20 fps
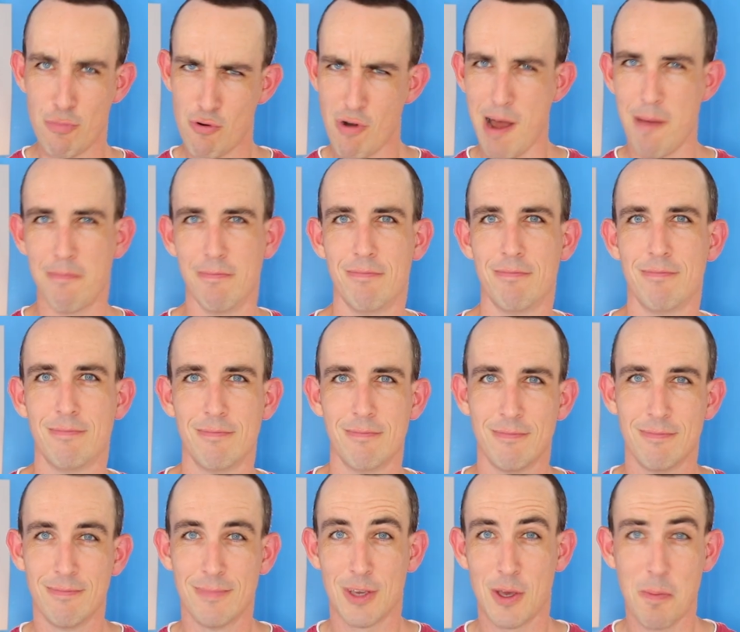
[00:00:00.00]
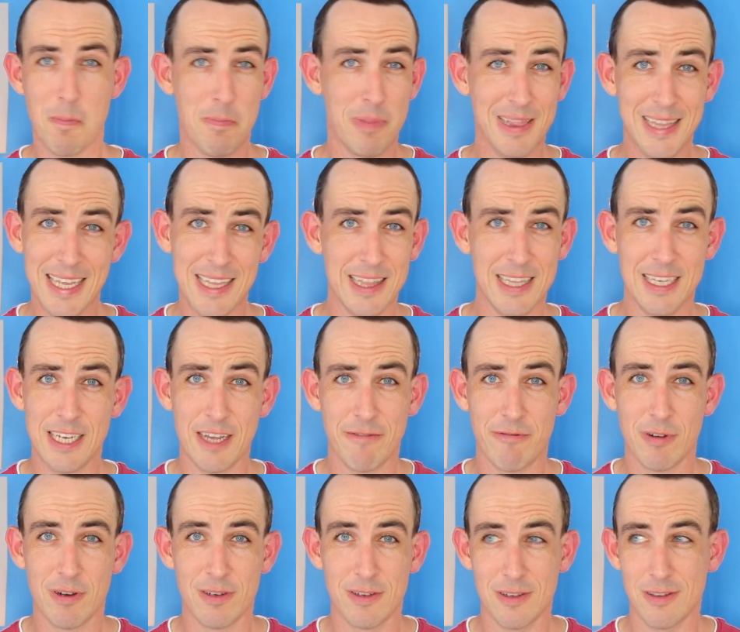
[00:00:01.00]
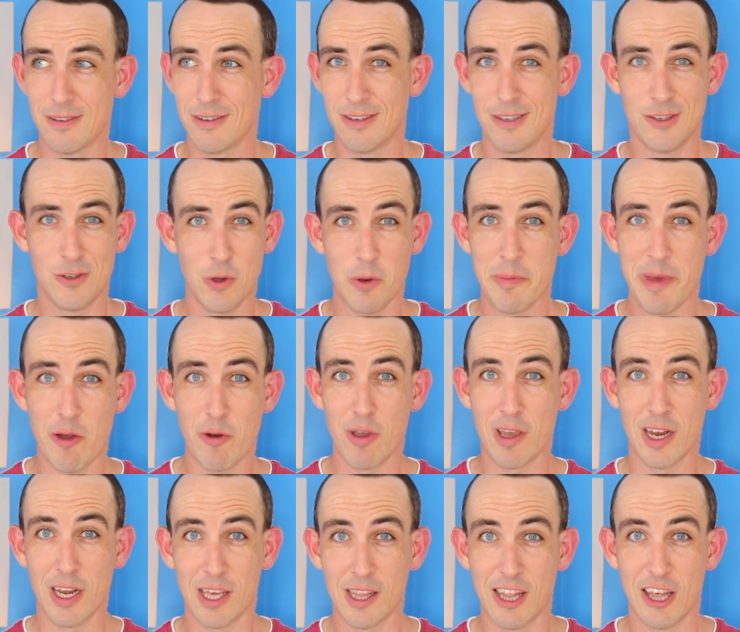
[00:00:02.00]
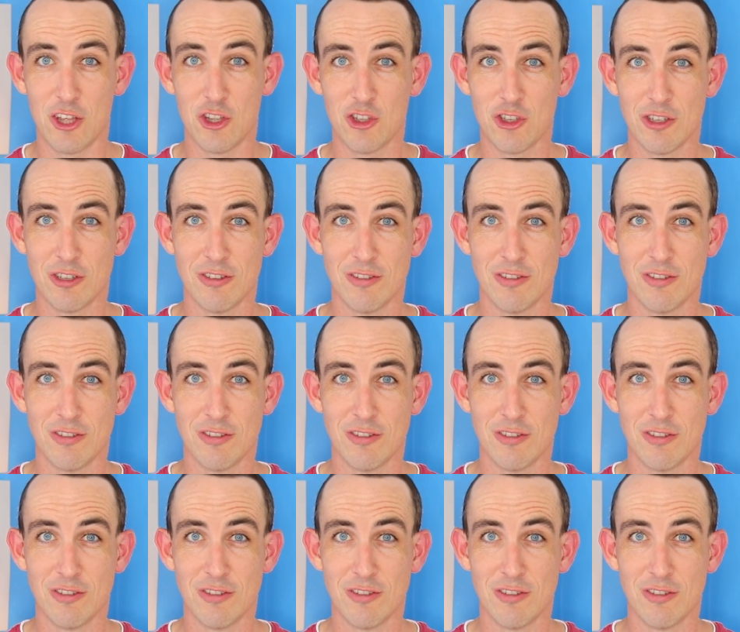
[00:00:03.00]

pram. Completely different to American English.